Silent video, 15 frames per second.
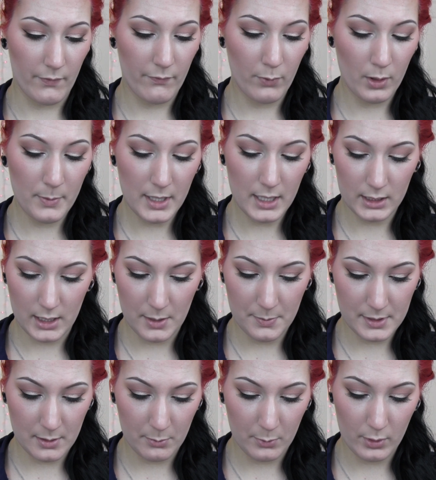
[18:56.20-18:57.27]
see, for my
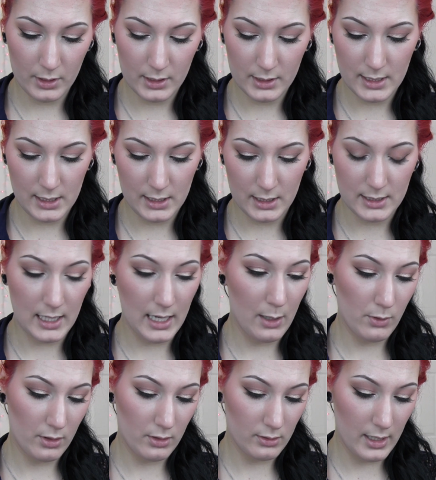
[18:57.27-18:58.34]
lips, I'm going to take this
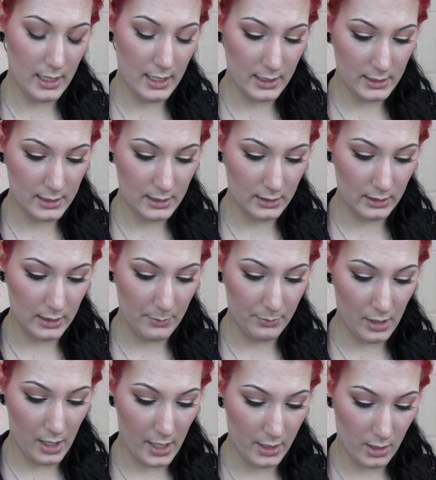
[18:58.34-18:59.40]
Hourglass
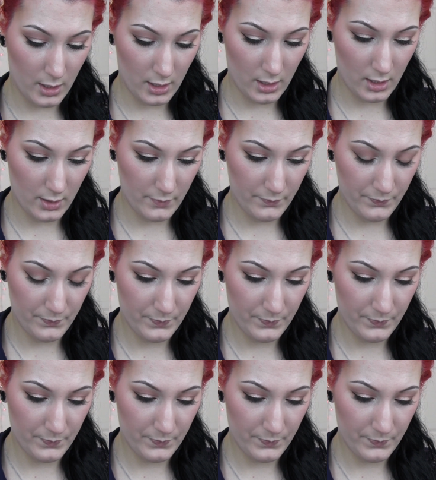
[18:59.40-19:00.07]
lip liner